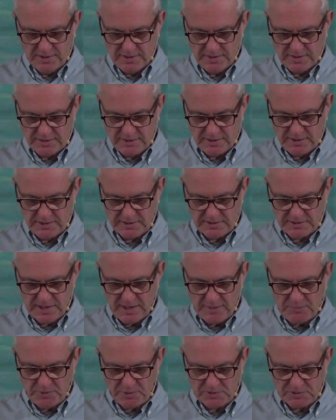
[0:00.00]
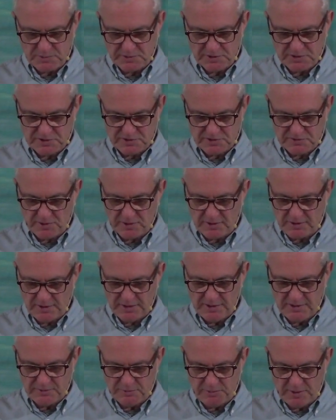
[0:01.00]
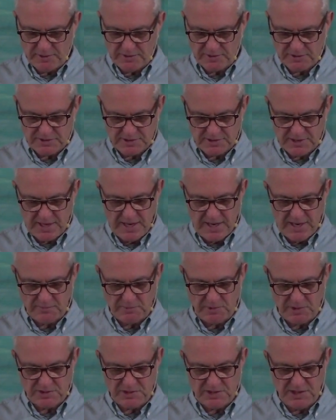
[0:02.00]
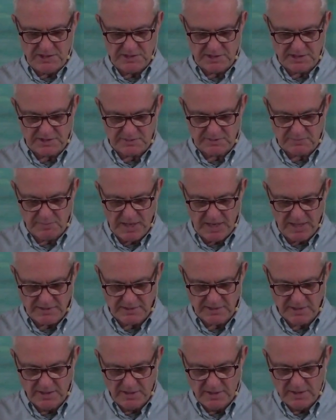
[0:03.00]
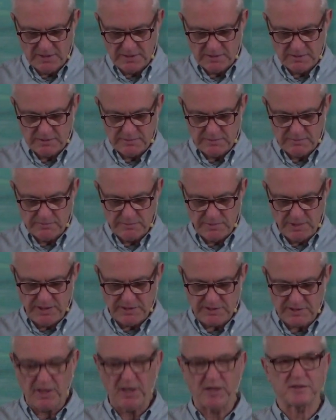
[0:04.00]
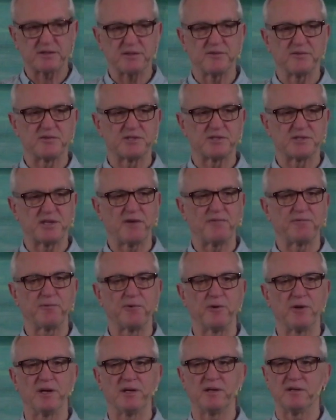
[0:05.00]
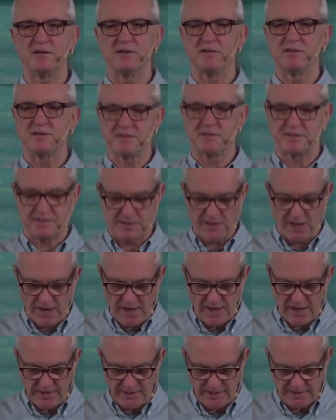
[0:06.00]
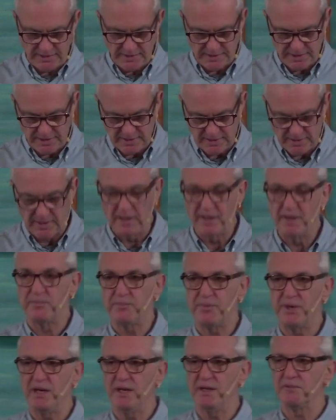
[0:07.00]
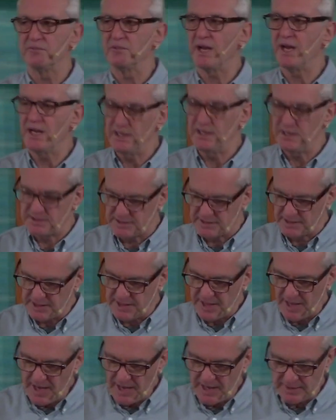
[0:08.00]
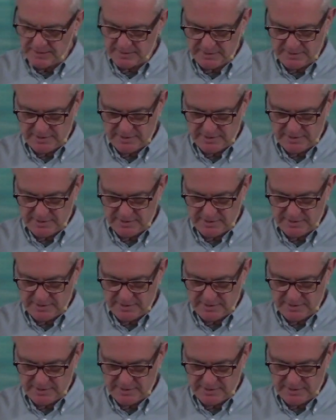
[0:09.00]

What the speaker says: The disciples were struggling to understand what Jesus meant when he talked of suffering, dying, and being raised again.